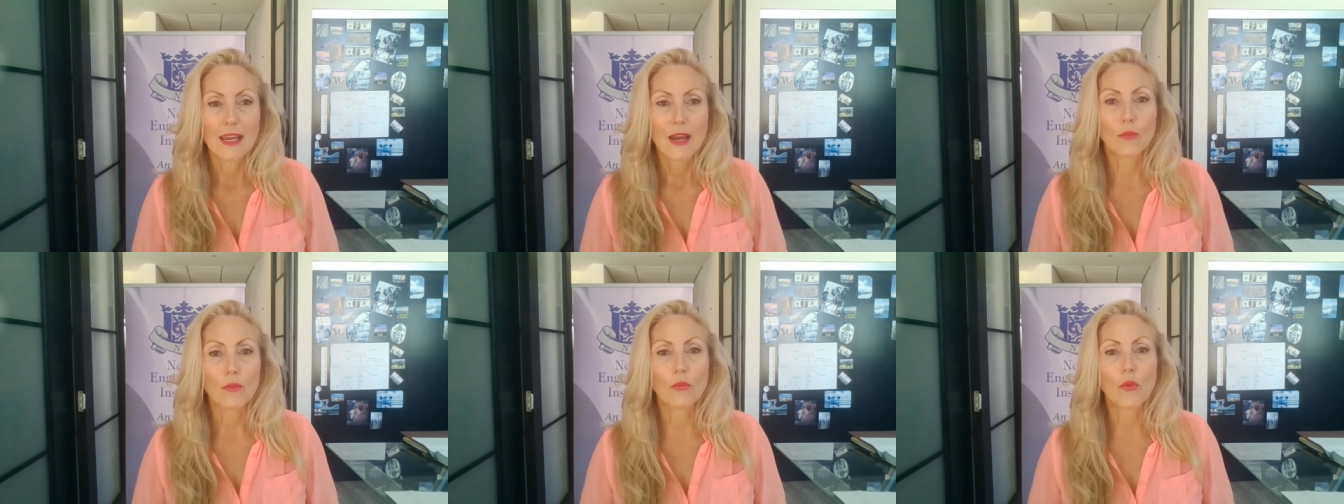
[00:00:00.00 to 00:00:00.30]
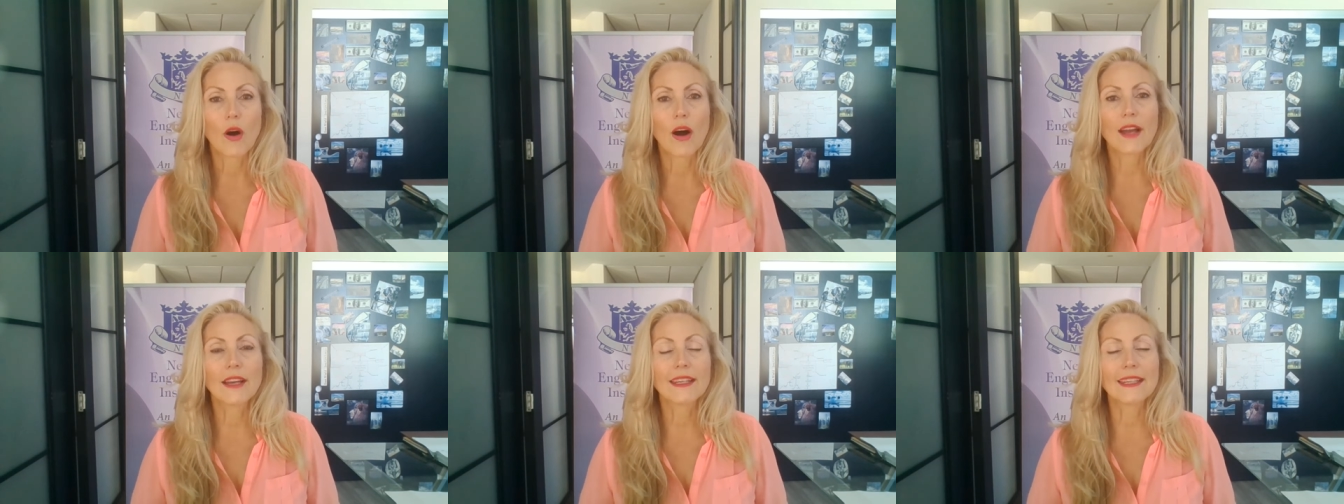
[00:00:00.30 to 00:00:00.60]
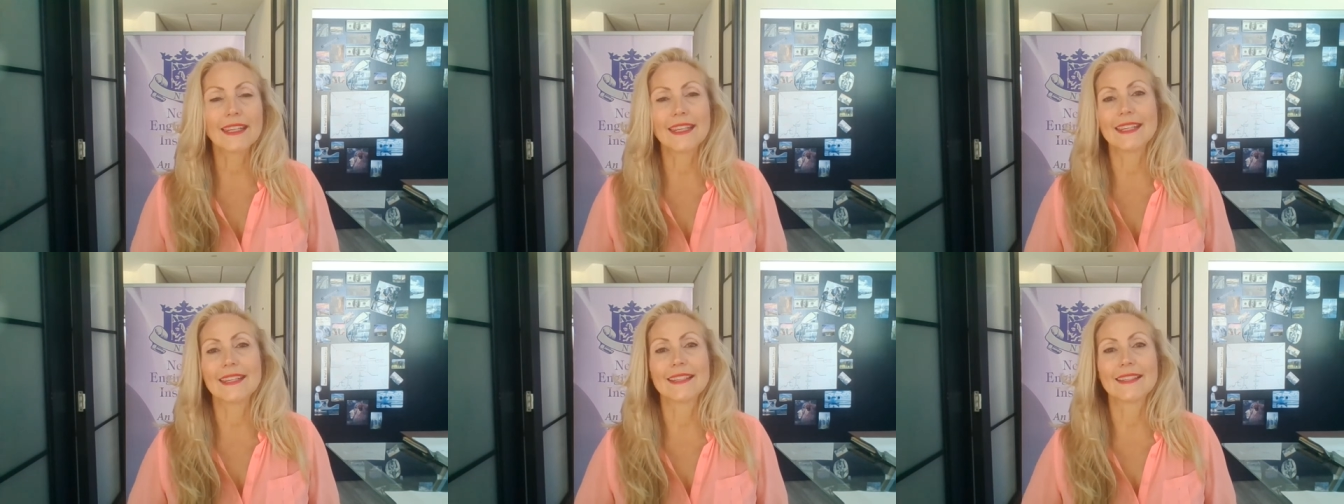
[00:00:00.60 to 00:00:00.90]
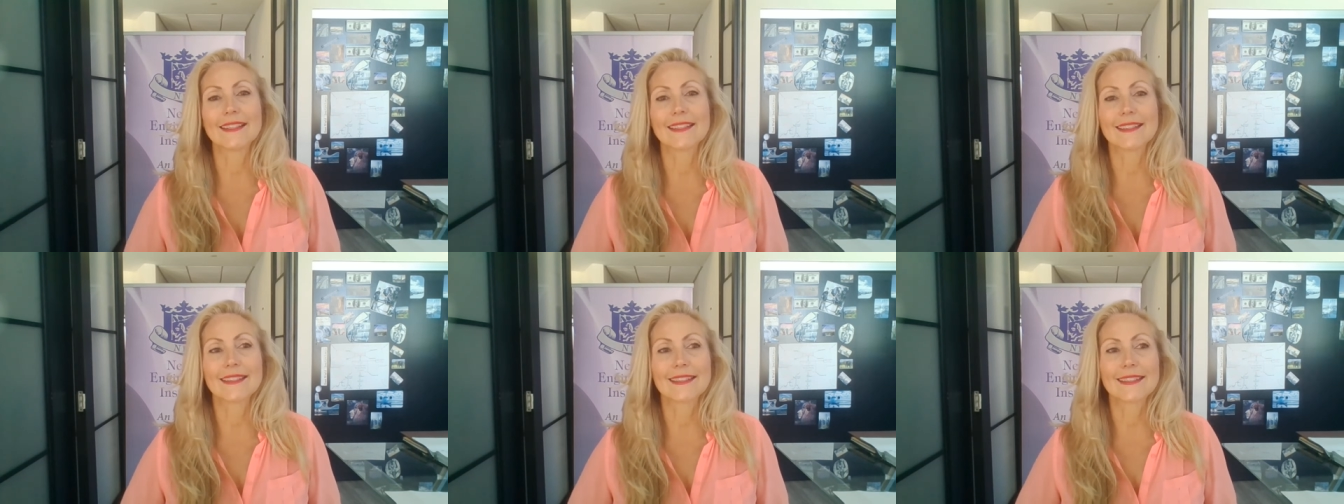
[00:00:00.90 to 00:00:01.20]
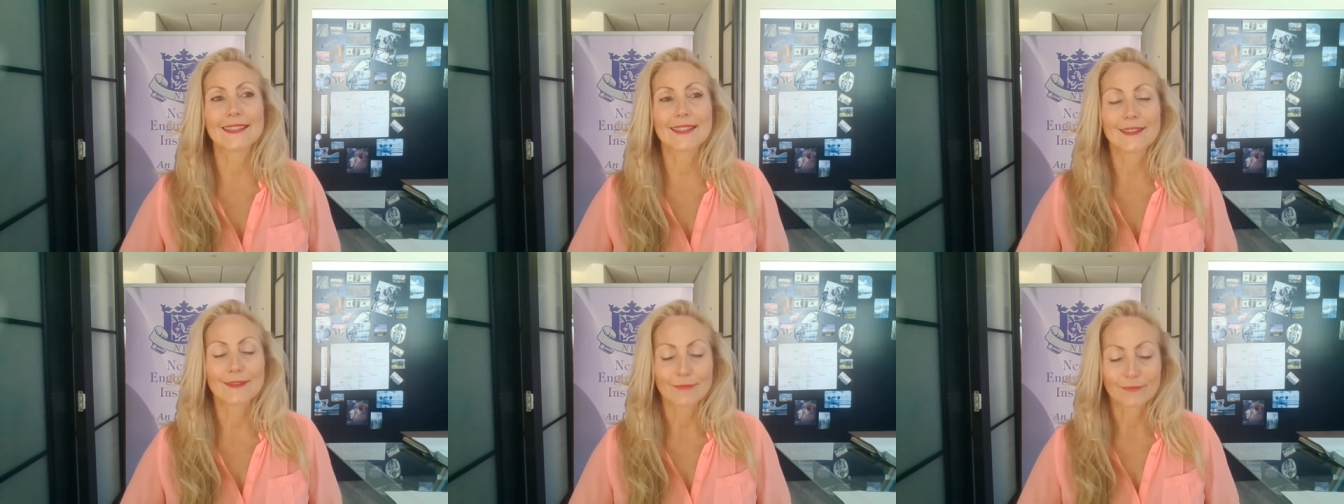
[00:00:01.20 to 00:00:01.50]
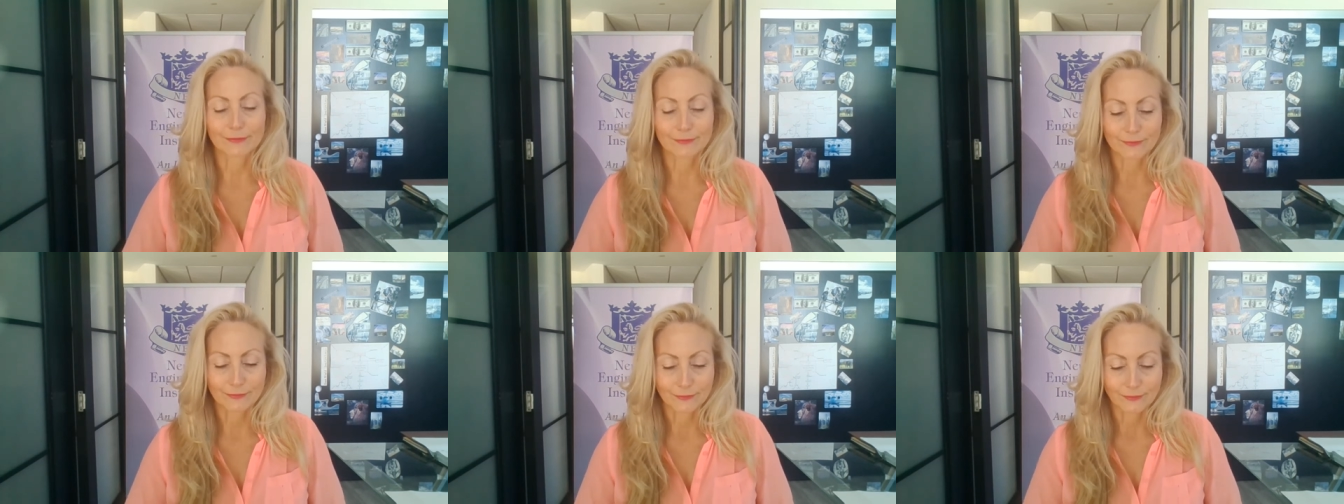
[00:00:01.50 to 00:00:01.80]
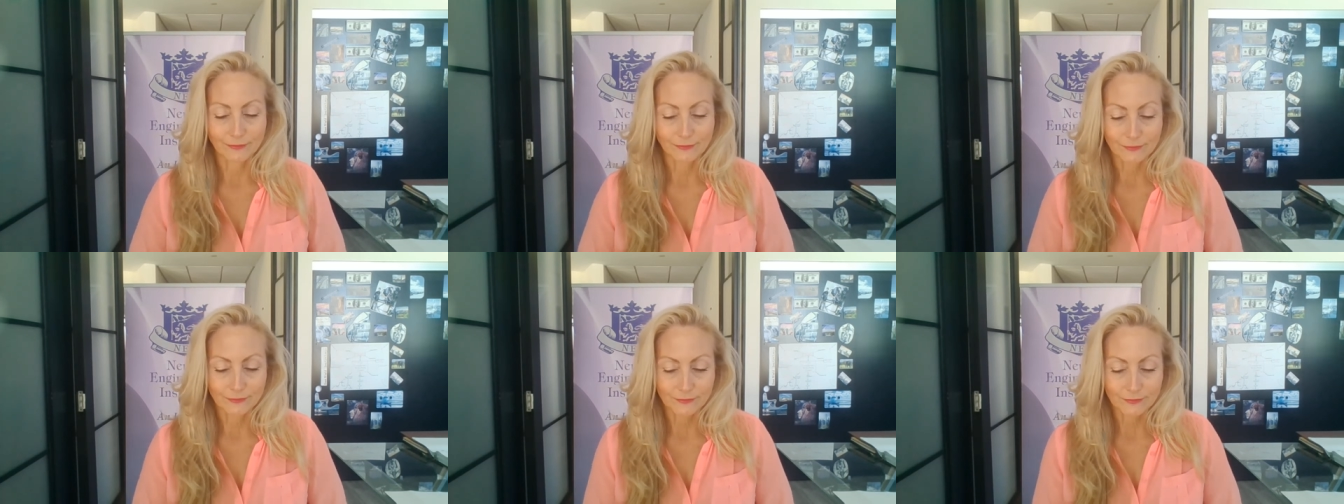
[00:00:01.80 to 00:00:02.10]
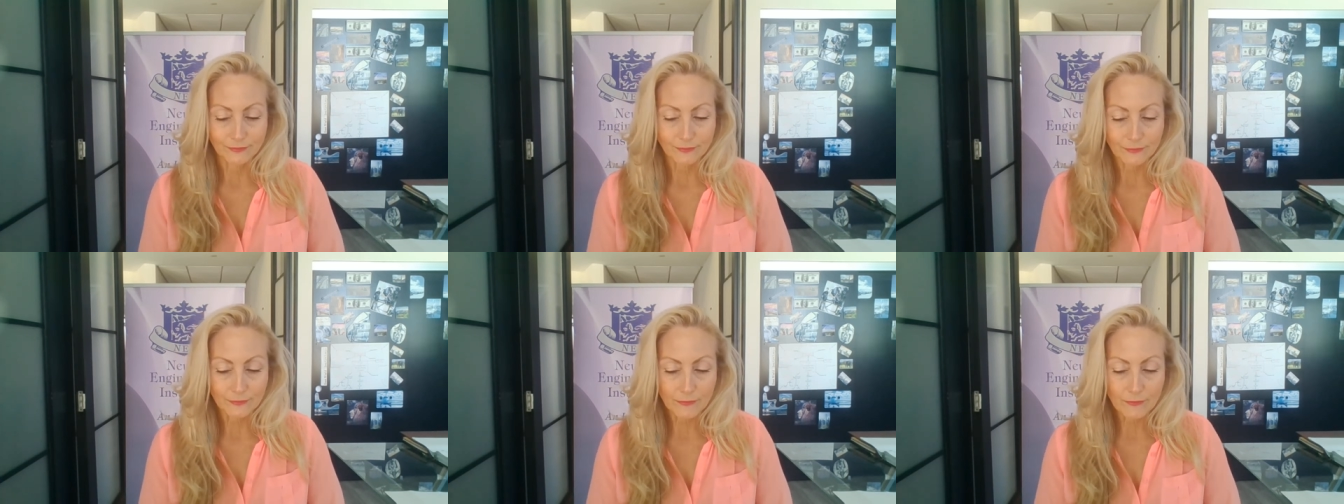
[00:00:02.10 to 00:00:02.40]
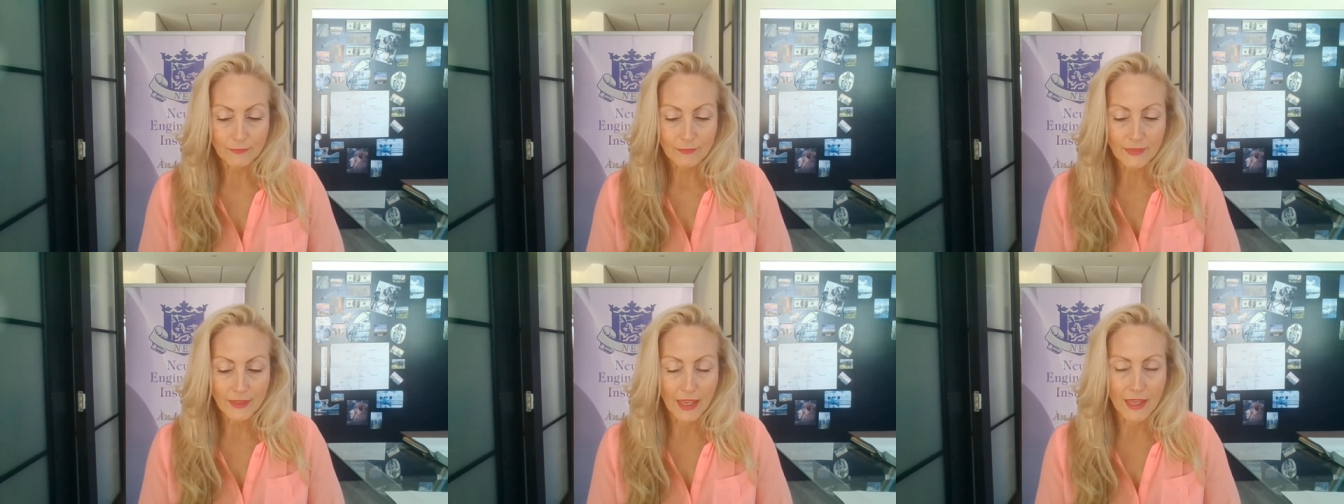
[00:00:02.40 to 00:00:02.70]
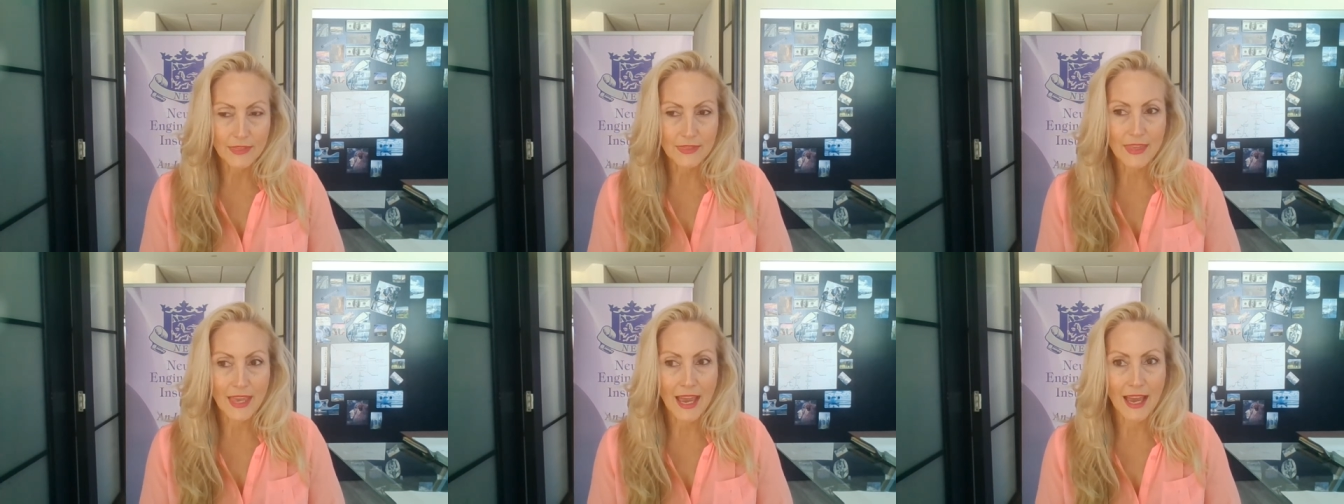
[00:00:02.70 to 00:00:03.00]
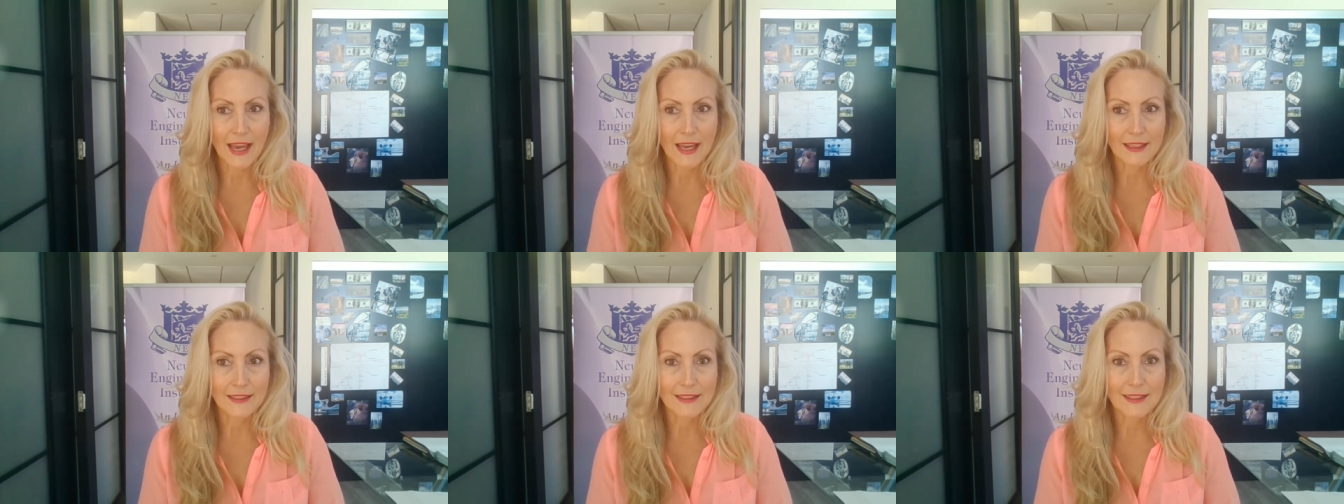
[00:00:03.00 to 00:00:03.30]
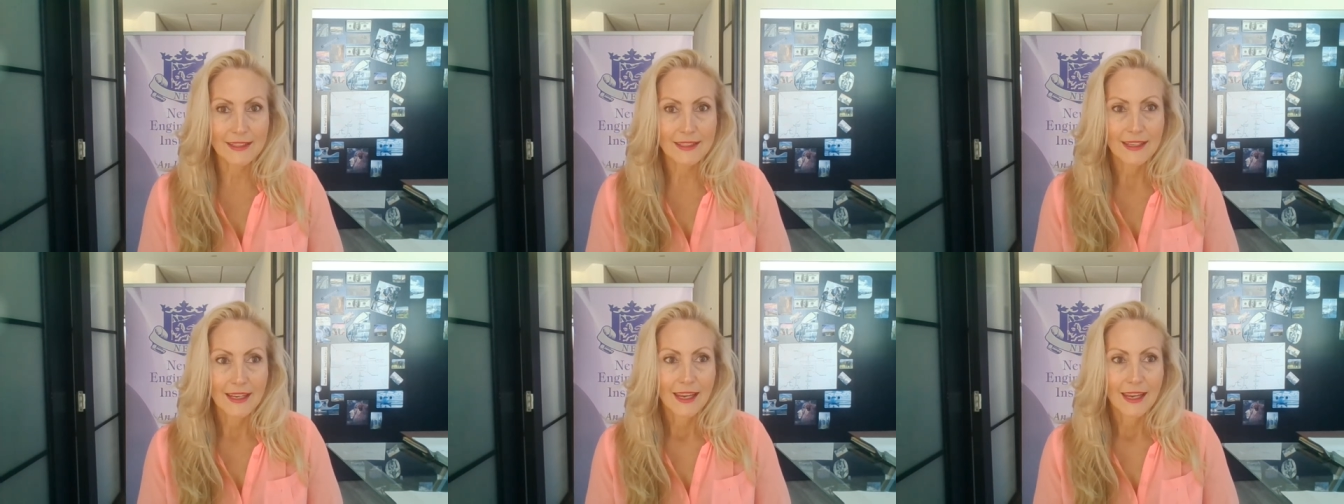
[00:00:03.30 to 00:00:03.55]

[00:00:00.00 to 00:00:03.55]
One is that